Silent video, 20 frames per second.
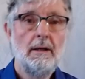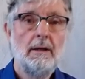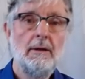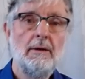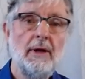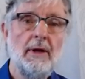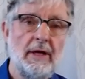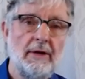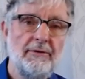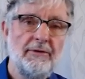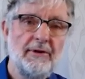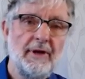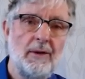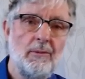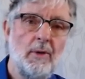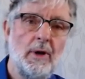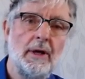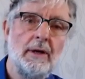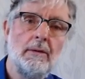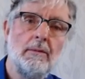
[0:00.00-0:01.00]
Then if
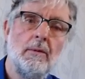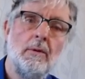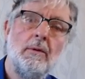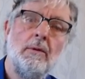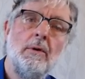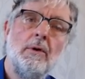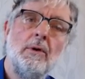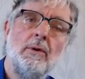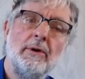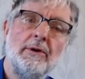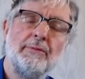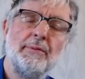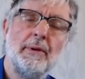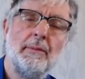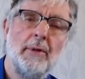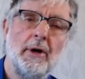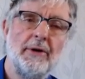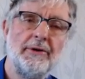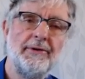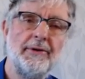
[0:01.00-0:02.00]
someone who is
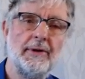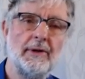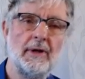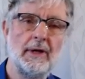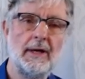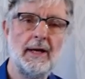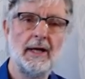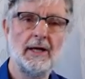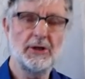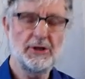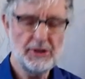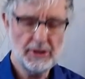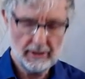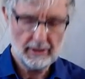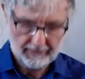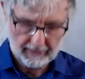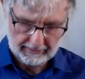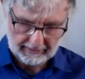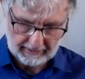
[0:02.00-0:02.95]
promoting the culture of the